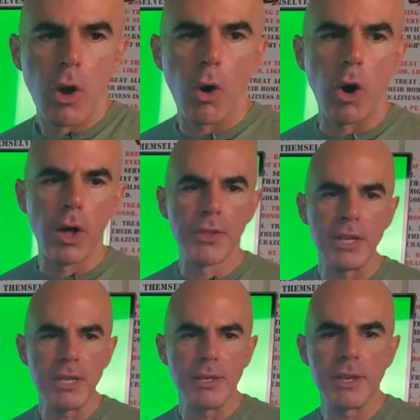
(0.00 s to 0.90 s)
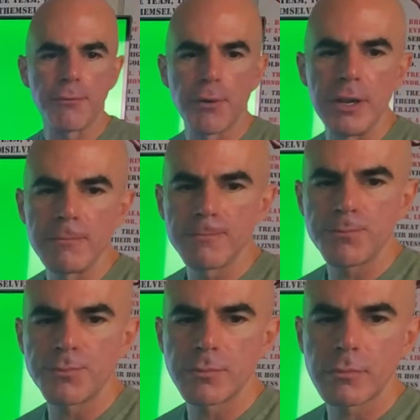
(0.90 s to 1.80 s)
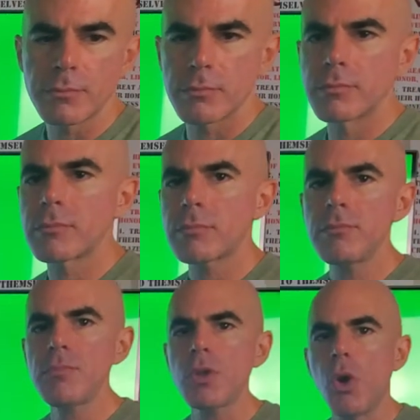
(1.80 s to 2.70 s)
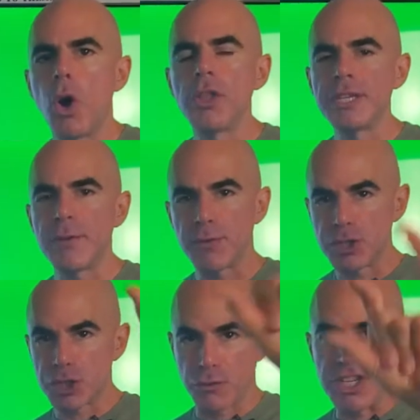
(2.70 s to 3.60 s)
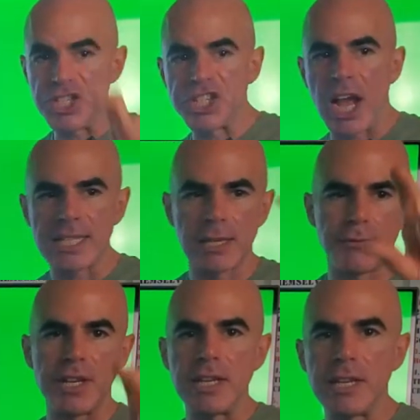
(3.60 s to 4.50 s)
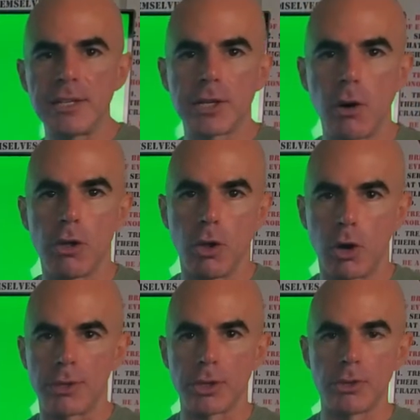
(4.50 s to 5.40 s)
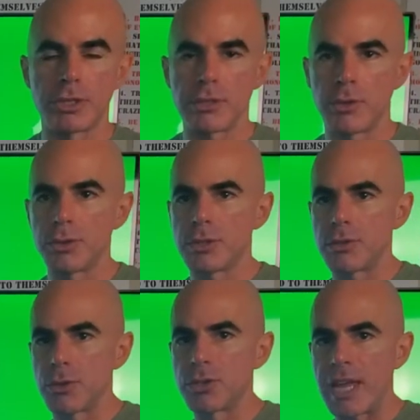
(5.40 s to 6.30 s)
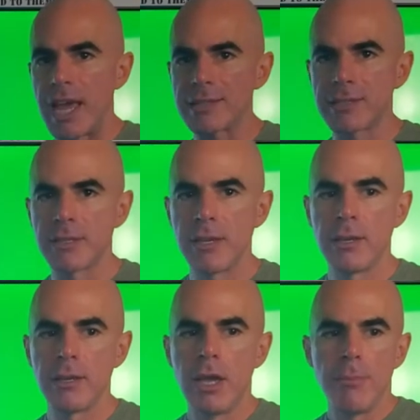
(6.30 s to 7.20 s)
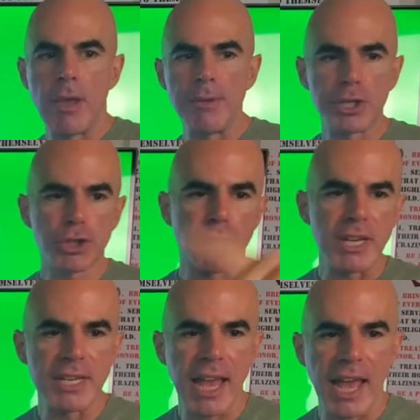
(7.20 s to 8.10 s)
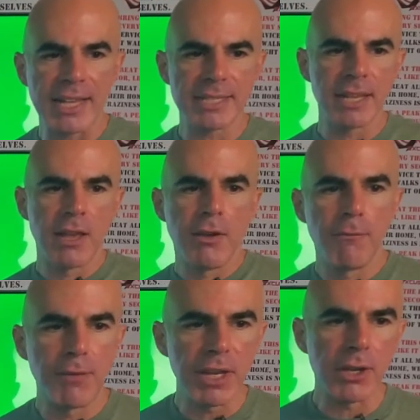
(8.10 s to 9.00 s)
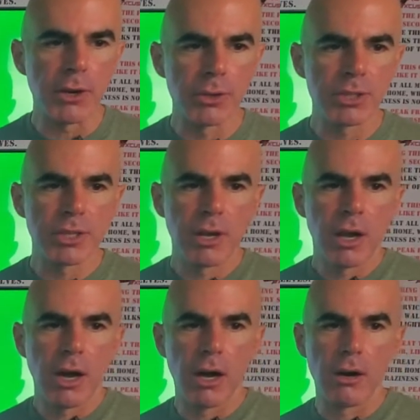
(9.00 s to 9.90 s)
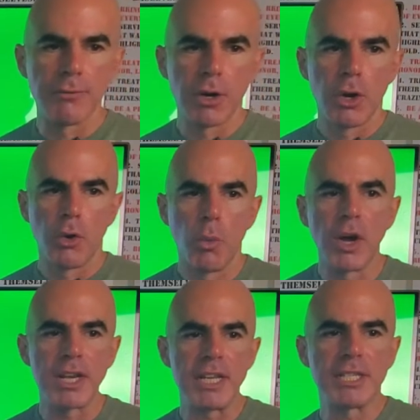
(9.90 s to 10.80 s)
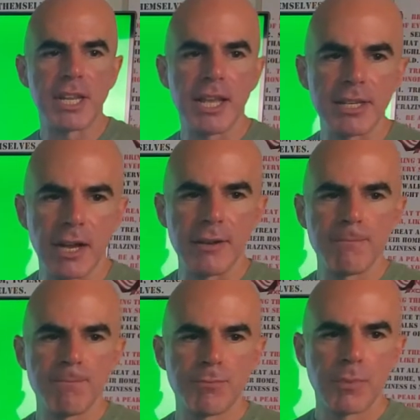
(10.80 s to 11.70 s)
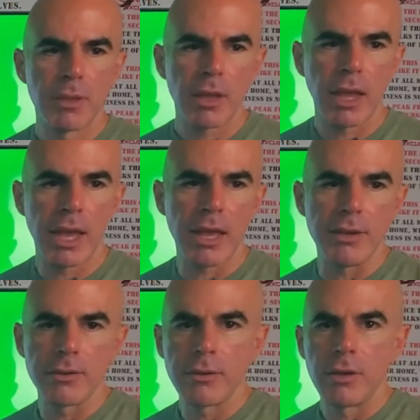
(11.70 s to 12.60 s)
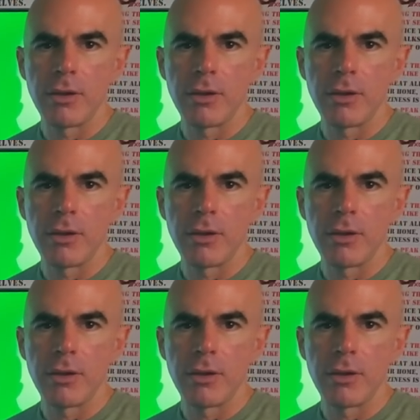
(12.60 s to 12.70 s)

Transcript: all the different all the different screenshots if needed to go along with those those those tasks. Maybe screencasts, videos of what needs to get done and